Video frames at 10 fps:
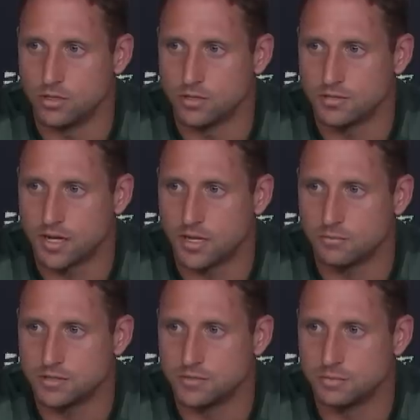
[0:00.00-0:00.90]
on
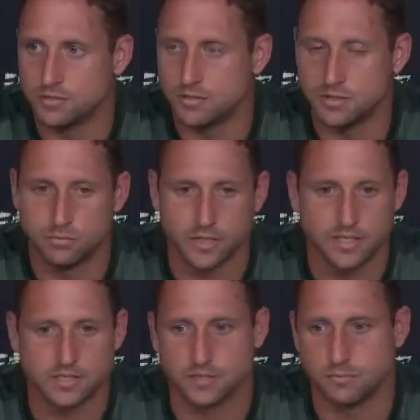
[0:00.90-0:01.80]
times between
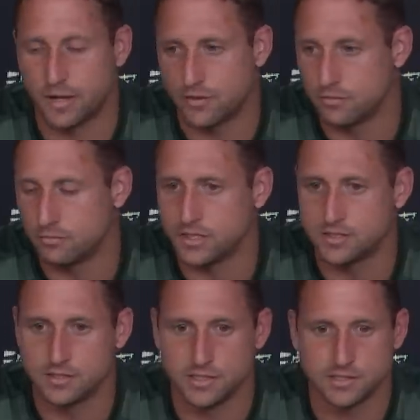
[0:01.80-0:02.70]
breaks and bathroom
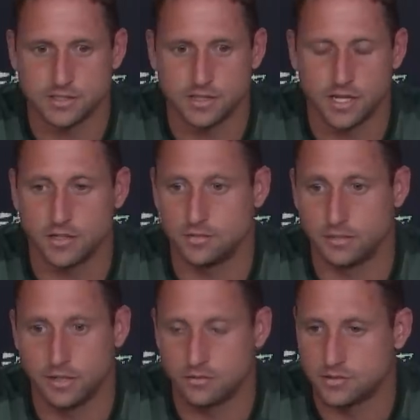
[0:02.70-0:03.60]
breaks and things like that and
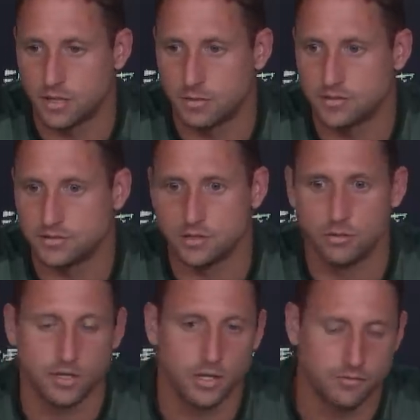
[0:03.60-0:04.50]
medical timeouts and
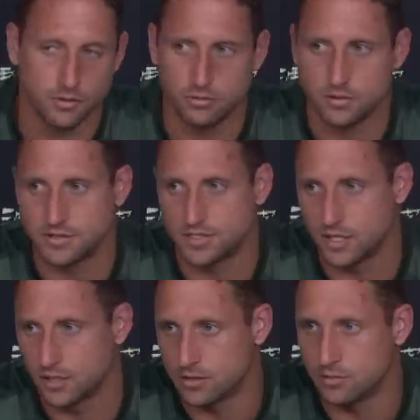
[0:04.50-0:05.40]
going off the court and
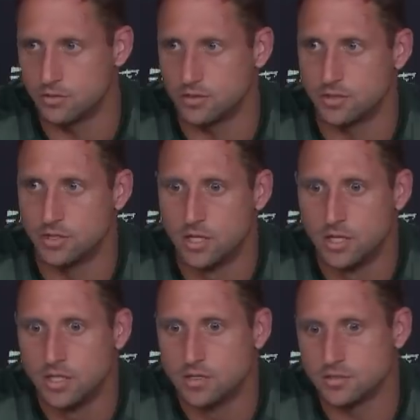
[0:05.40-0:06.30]
staying on the court and
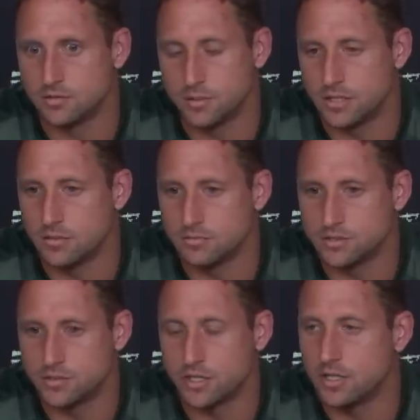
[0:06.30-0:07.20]
so it
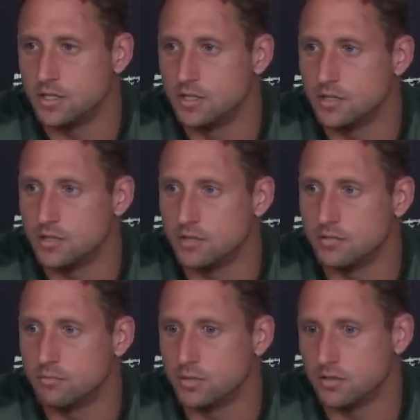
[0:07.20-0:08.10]
becomes tricky you know
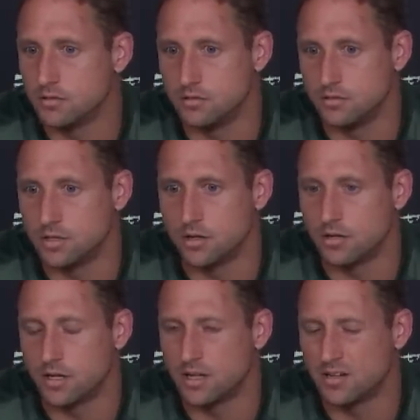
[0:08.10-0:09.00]
but no no
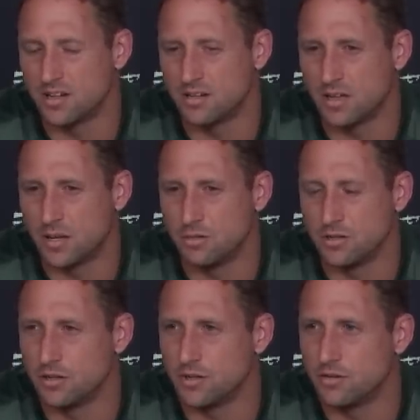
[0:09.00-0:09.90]
I, I, don't, I don't I wouldn't
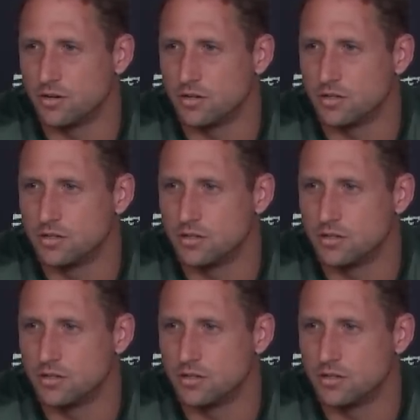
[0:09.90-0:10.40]
go that far at all